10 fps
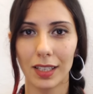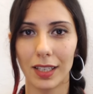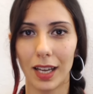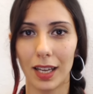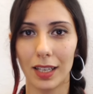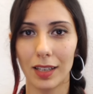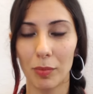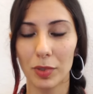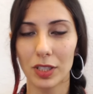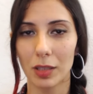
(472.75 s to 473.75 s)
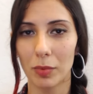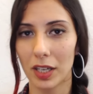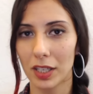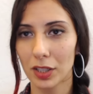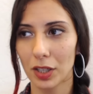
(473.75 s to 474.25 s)
Yet, up until about
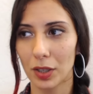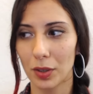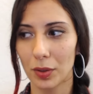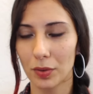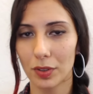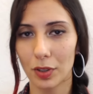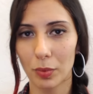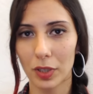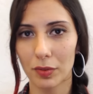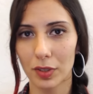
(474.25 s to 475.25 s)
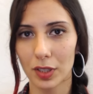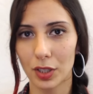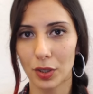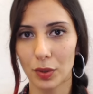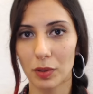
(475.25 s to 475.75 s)
a year ago, nobody really
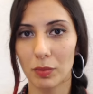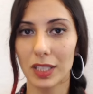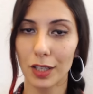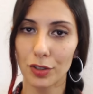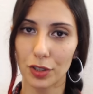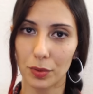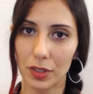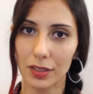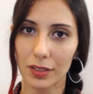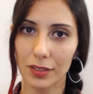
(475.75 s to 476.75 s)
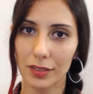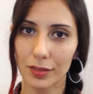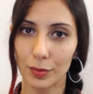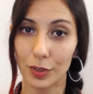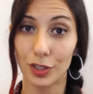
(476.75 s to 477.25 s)
knew what misandry was,
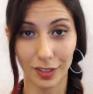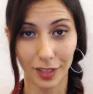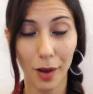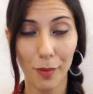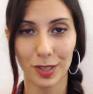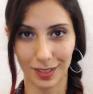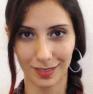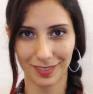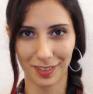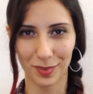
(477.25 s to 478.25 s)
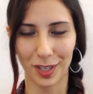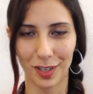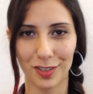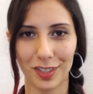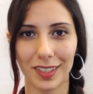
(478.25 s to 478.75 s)
which is the opposite of
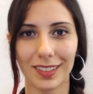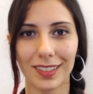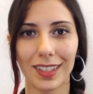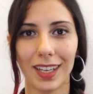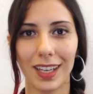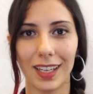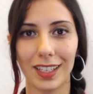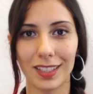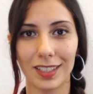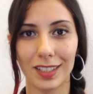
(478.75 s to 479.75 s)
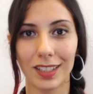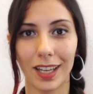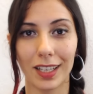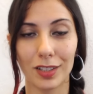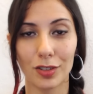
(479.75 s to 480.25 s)
misogyny. It is
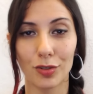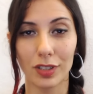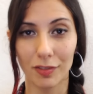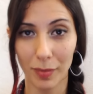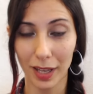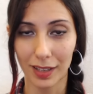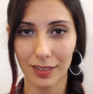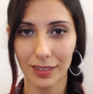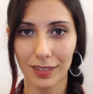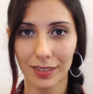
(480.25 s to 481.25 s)
dislike and distrust of men.